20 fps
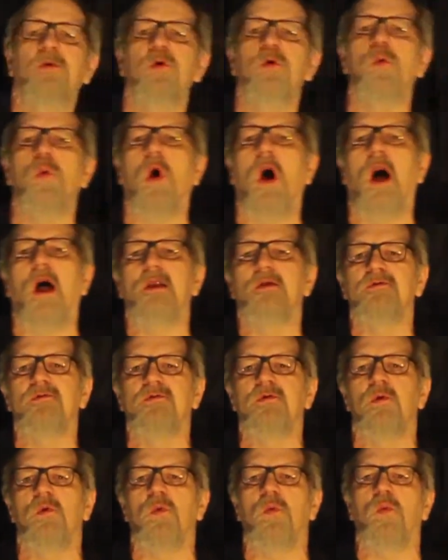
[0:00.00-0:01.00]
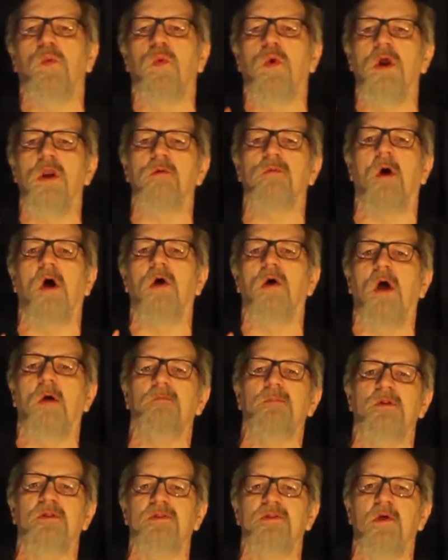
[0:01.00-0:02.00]
you watch one of our
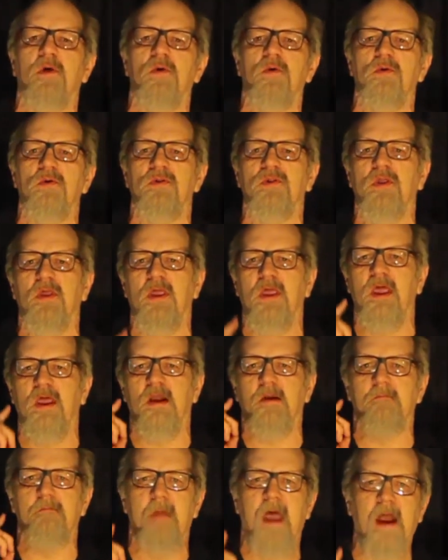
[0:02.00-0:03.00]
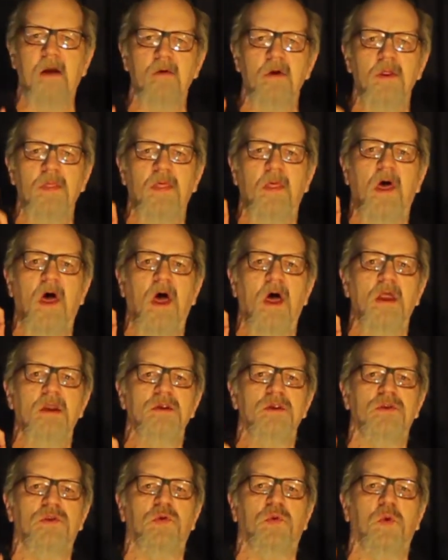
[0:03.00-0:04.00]
episodes in a
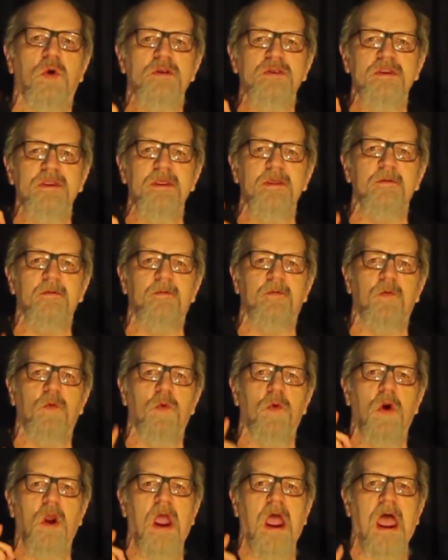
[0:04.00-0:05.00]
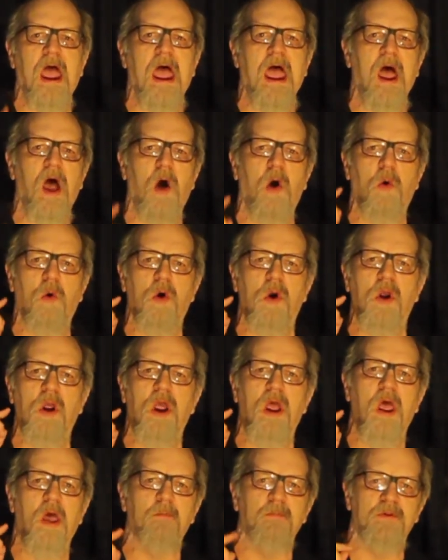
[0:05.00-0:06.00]
marathon 24-hour
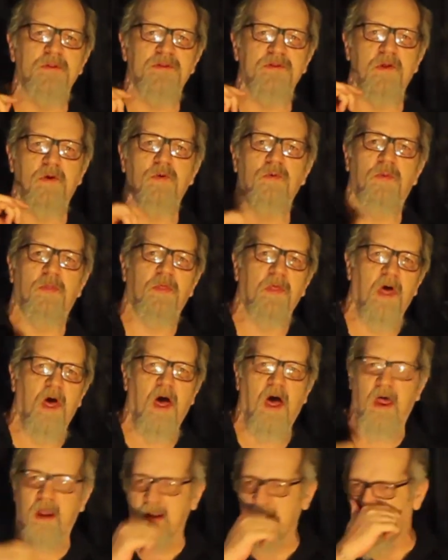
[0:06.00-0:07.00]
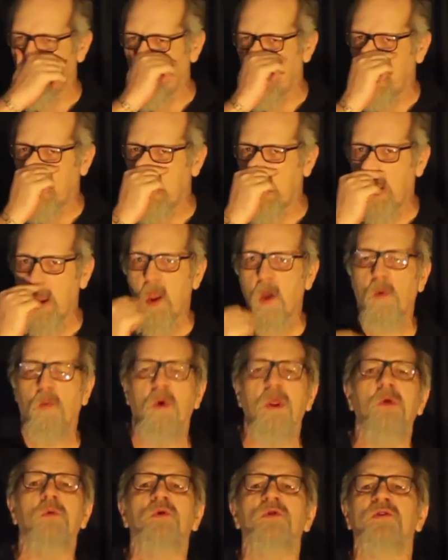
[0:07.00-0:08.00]
episode-thon,
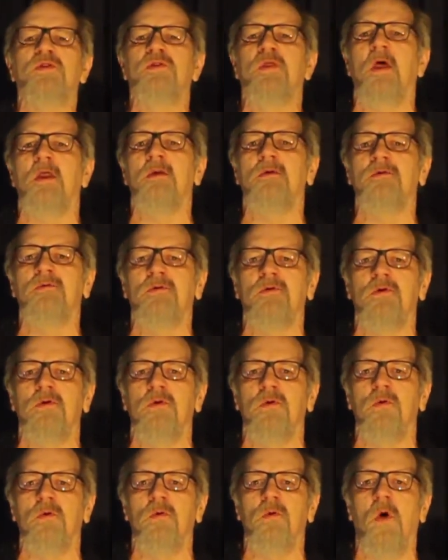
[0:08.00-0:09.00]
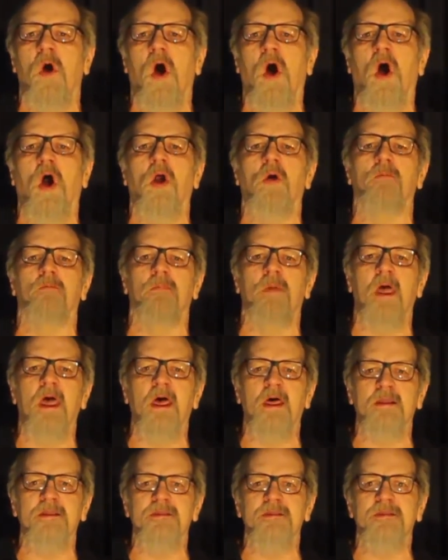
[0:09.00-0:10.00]
we will send you our
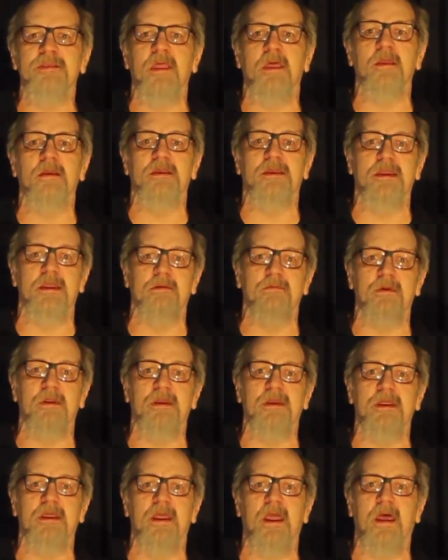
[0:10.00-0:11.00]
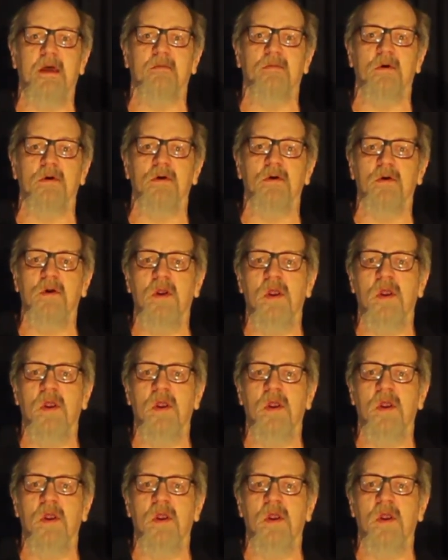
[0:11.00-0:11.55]
best DVD ever,